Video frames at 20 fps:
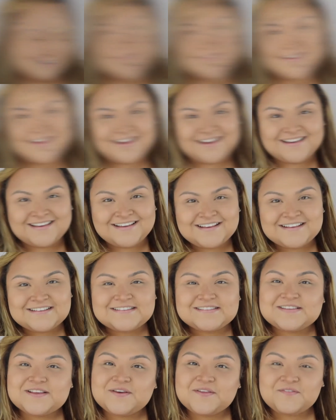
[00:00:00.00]
Okay,
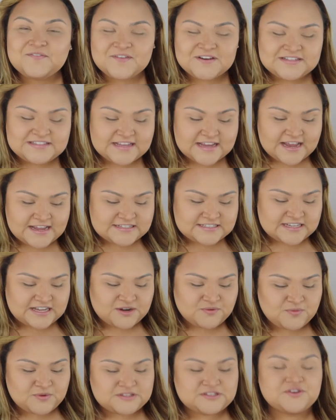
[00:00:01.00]
so the first thing I
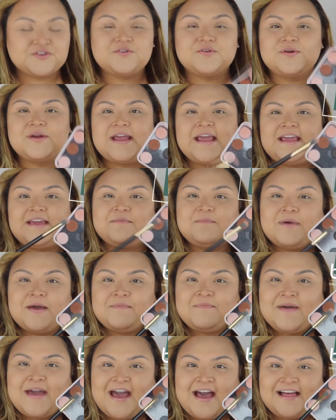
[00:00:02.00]
did was create my
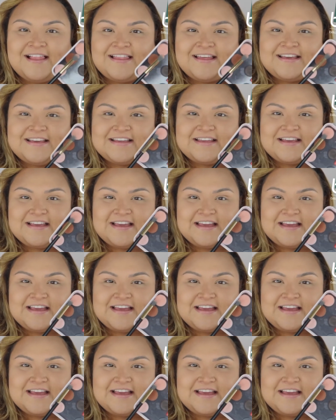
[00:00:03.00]
palette,